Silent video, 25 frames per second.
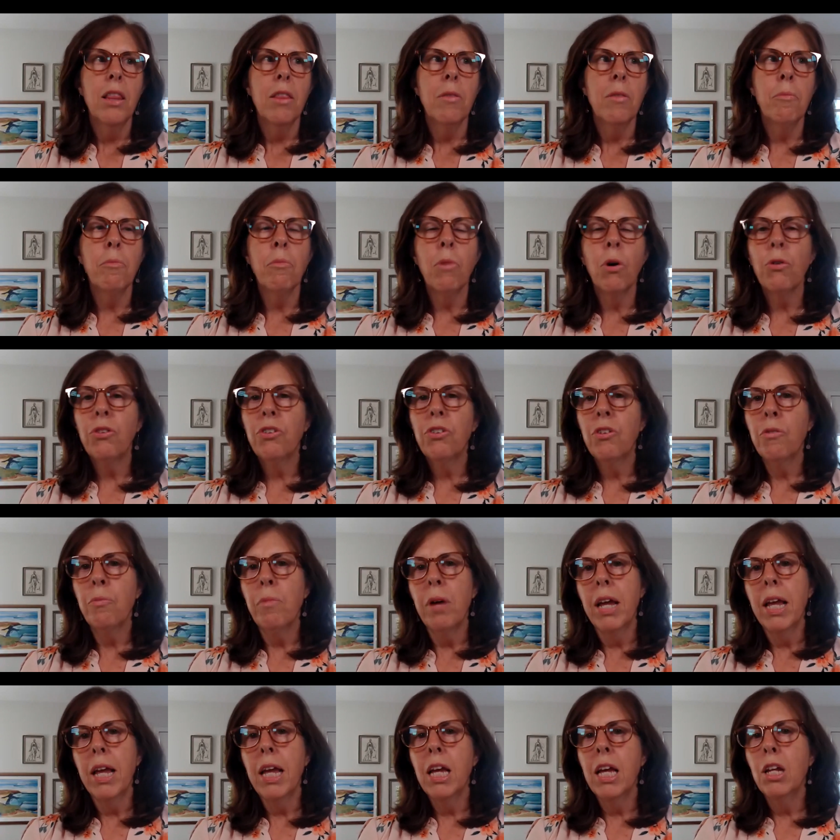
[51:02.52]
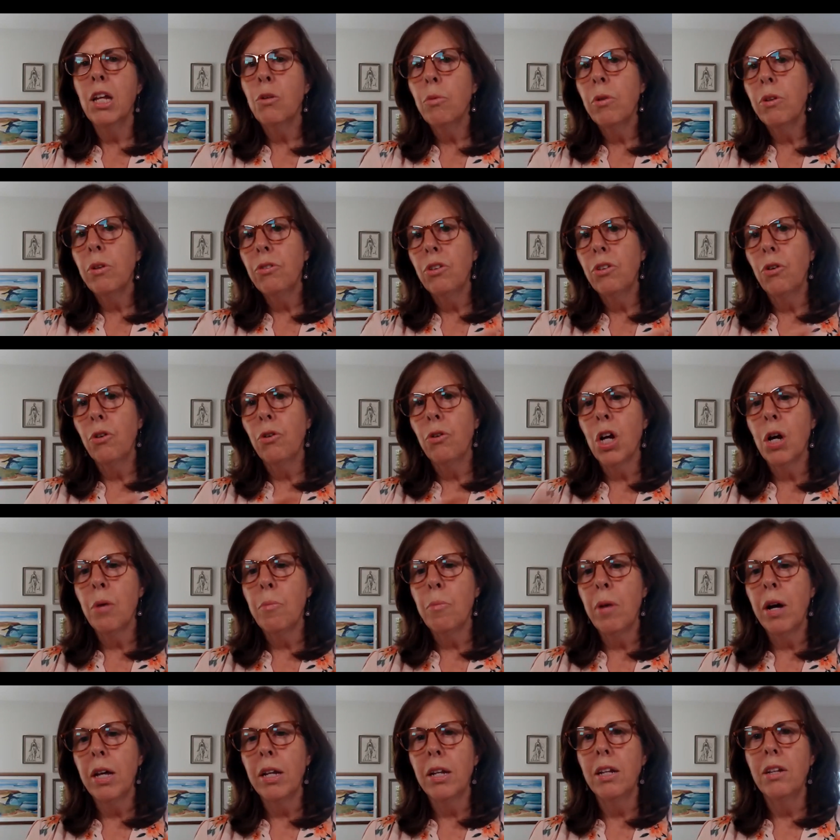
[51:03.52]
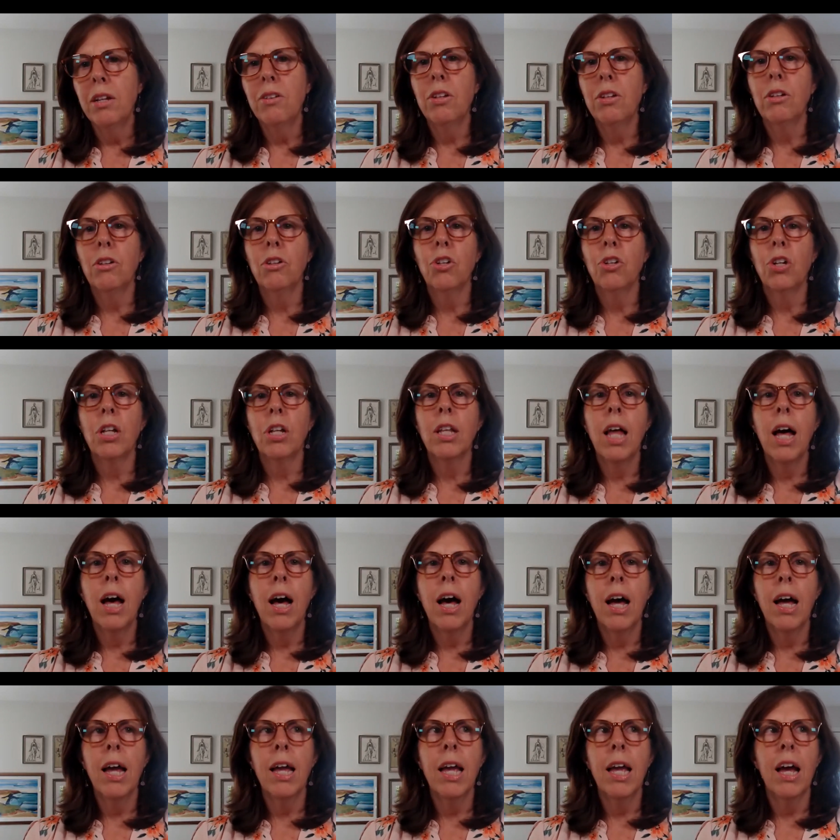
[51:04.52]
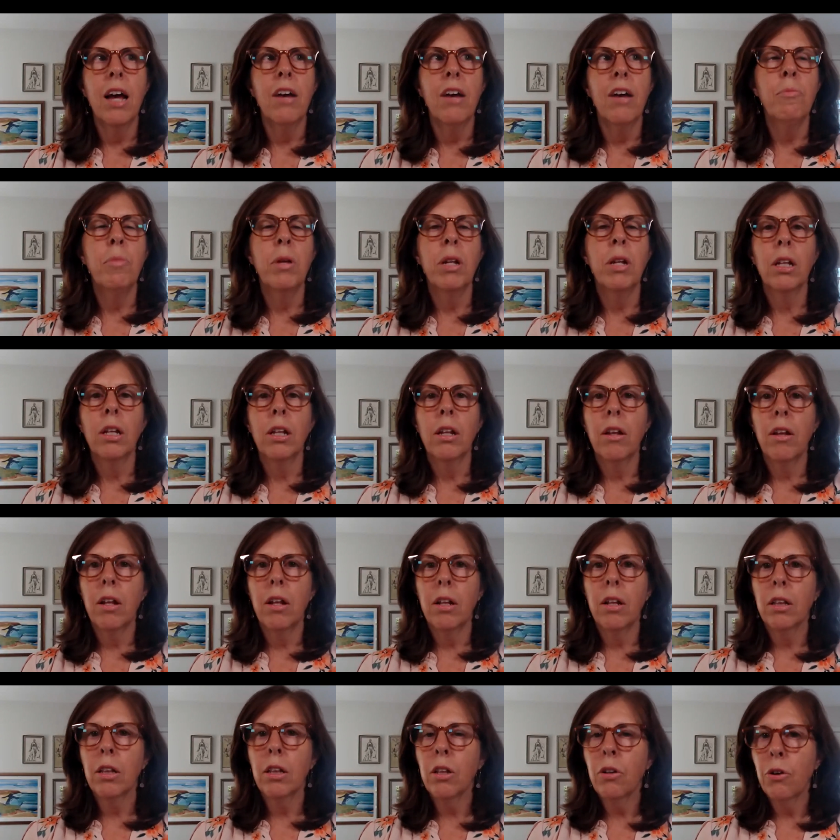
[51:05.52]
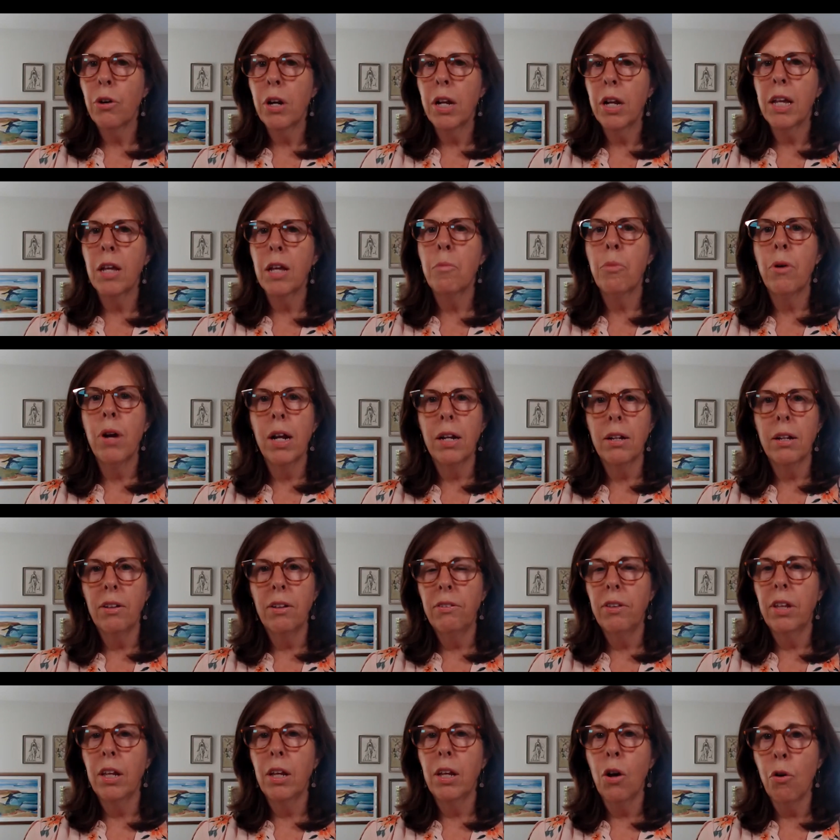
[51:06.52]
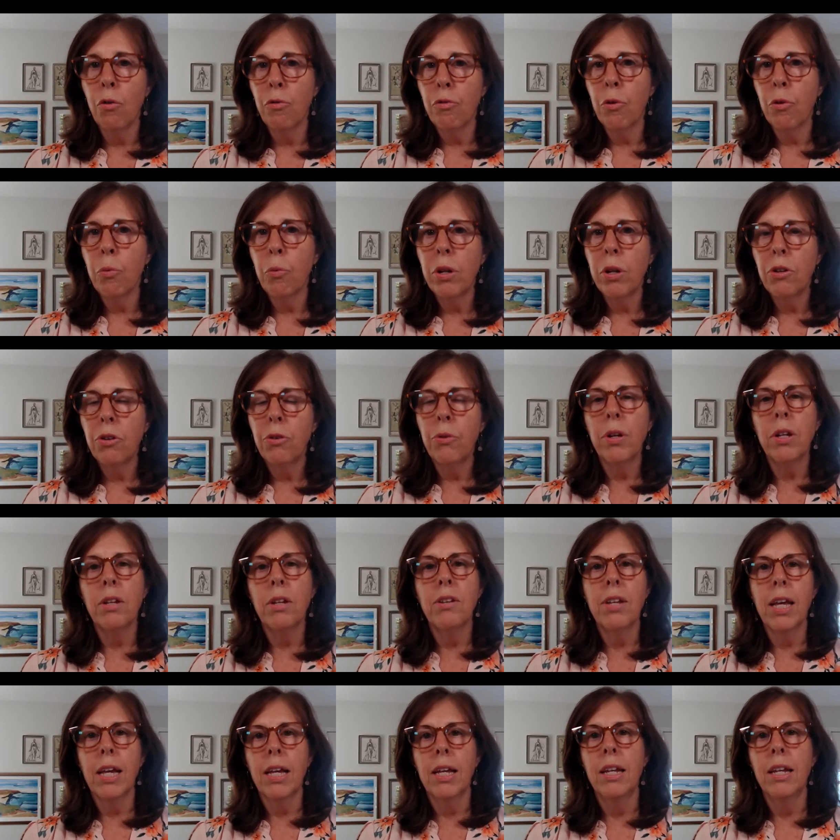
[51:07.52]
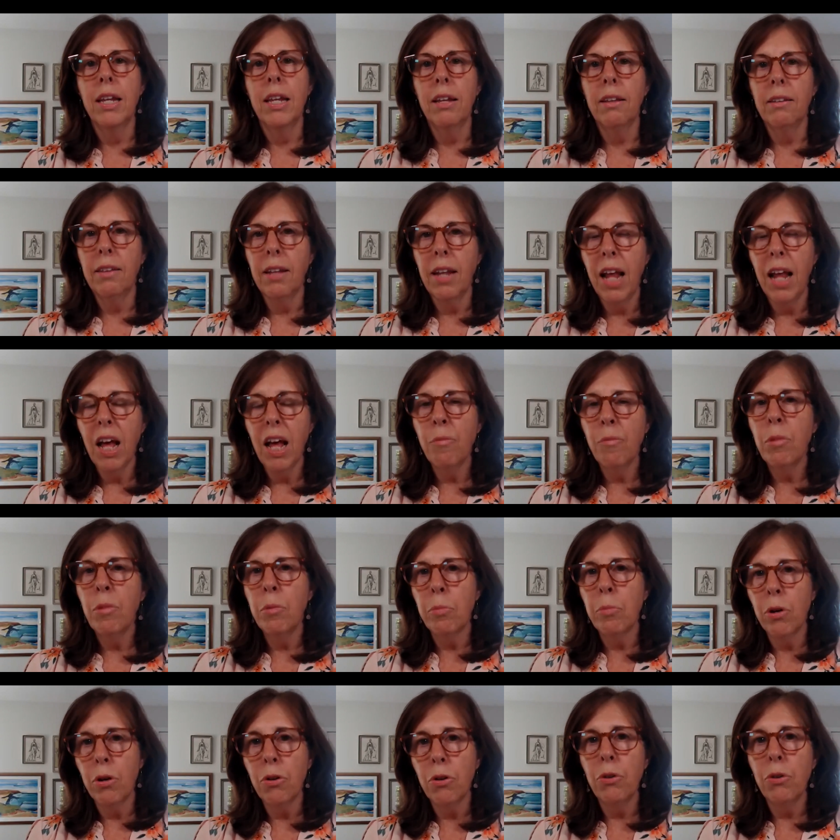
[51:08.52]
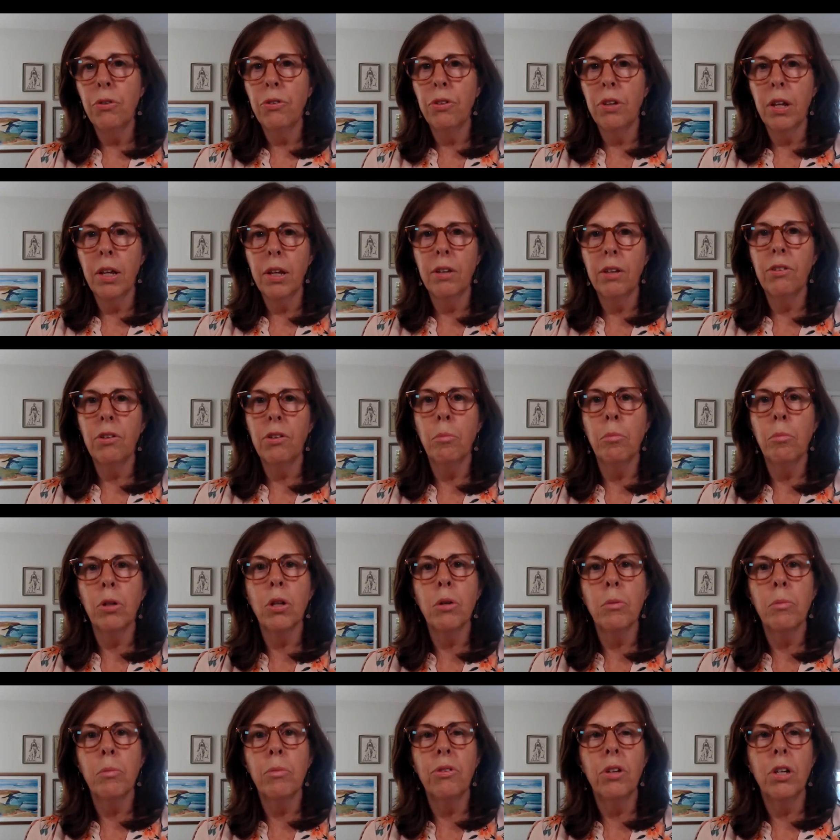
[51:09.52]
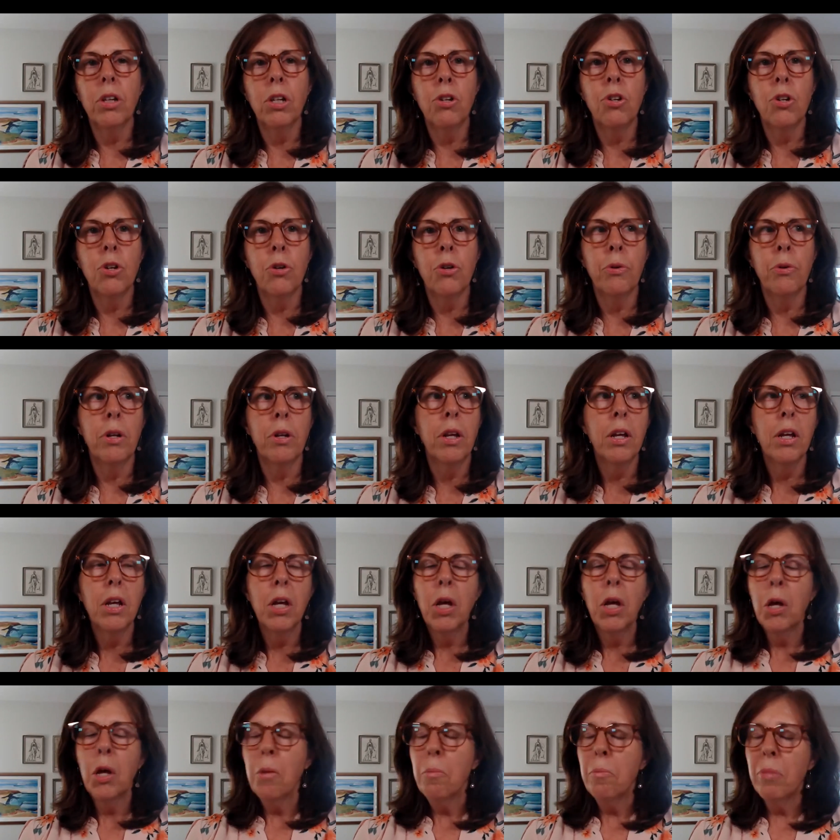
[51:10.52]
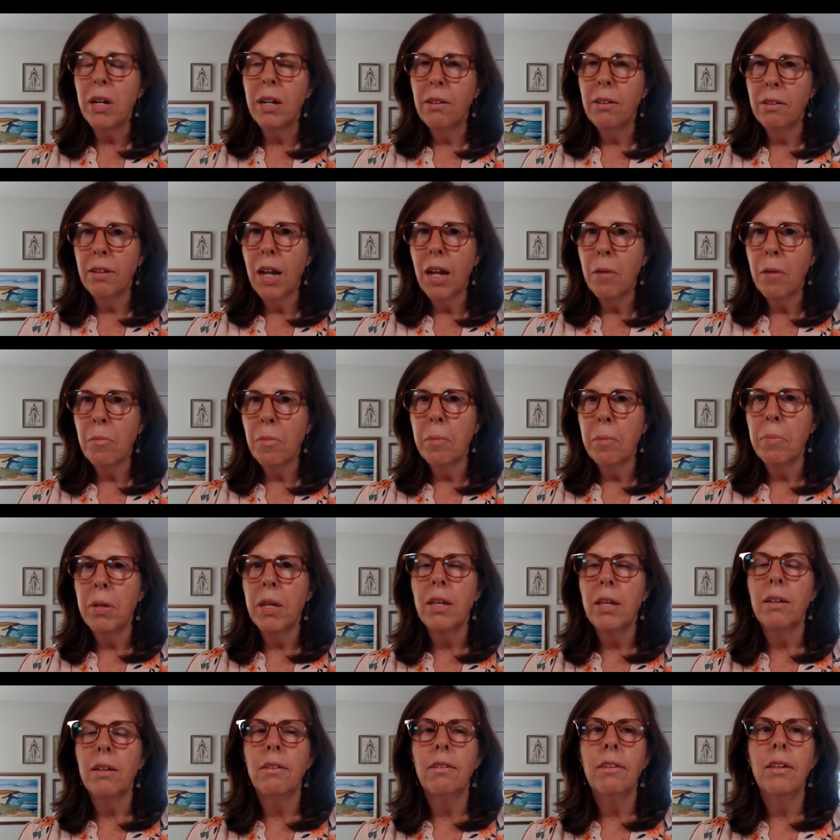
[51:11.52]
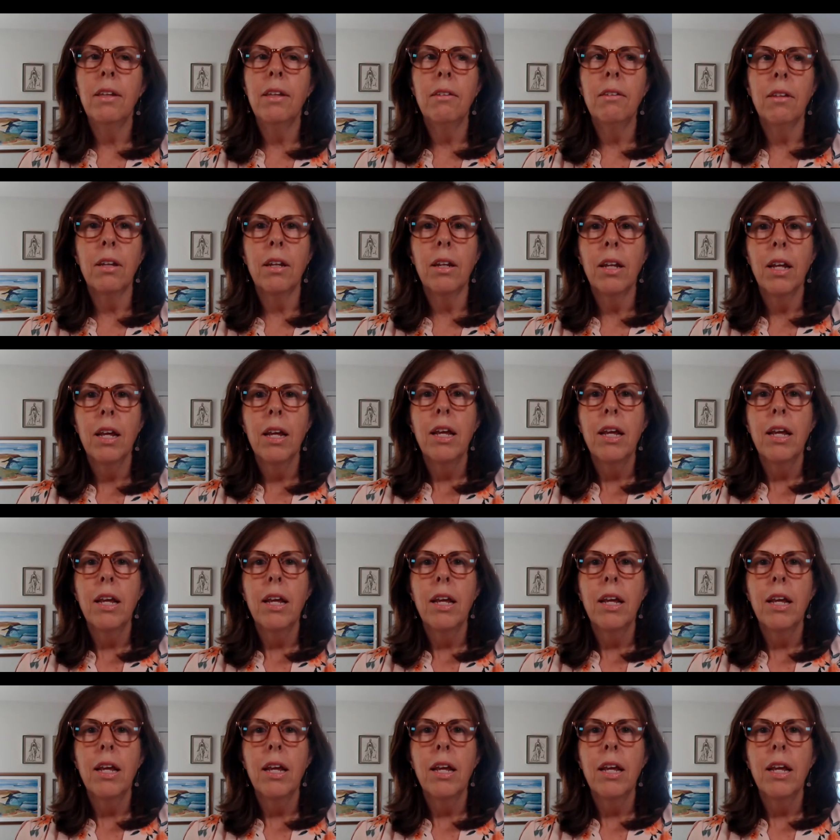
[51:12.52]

Most of my annuals don't come on until July. I've been learning and practicing overwintering techniques that have been producing some blooms in June, but it's not my peak season.